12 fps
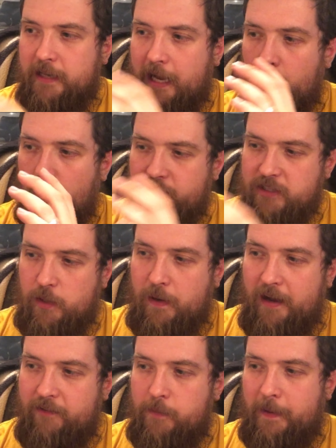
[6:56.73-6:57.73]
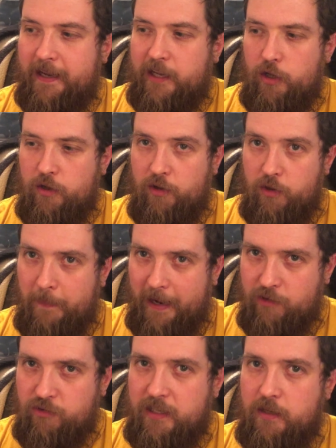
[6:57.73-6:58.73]
Now, obviously, you have in the back here, you've got the
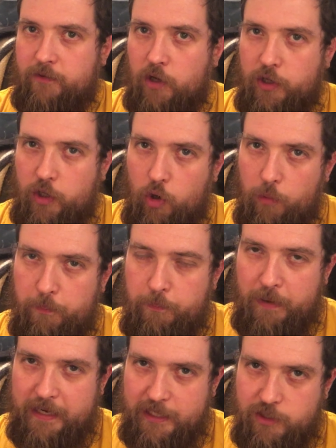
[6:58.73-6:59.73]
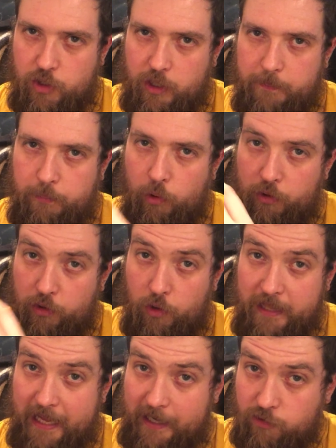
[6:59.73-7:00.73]
battery, you've got your printed circuit board and
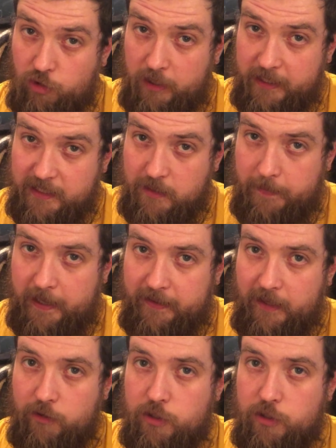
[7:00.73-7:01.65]
all the electronics in the back there